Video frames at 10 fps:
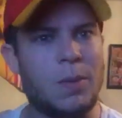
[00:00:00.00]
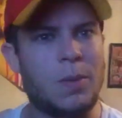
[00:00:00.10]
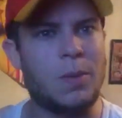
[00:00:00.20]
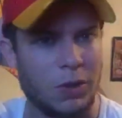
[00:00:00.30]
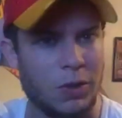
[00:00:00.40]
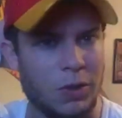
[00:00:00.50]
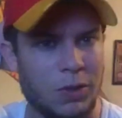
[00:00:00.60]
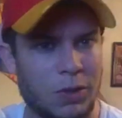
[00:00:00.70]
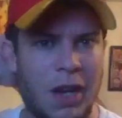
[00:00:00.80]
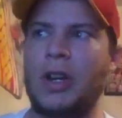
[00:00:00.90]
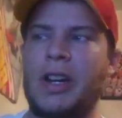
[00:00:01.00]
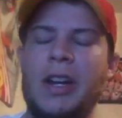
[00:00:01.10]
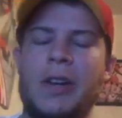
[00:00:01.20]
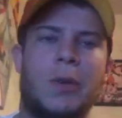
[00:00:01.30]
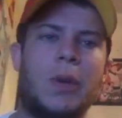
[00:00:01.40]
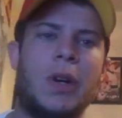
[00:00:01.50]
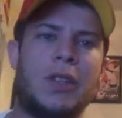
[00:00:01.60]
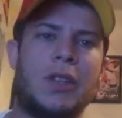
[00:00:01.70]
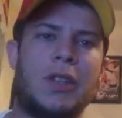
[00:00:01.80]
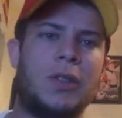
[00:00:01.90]
Jamal Charles and
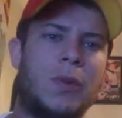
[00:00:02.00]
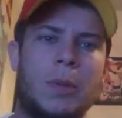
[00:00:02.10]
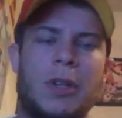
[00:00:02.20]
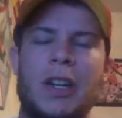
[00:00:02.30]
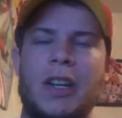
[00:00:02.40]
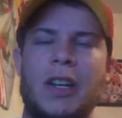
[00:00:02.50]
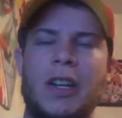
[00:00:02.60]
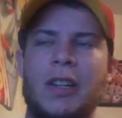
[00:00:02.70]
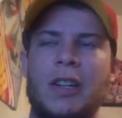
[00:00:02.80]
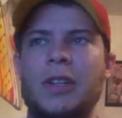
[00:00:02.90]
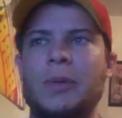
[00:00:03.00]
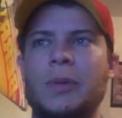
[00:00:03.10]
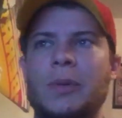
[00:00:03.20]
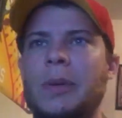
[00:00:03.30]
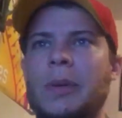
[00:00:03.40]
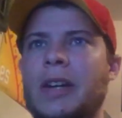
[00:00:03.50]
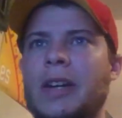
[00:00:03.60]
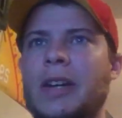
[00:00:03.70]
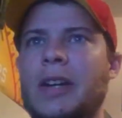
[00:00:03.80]
Charcandrick West, two former Kansas City running backs.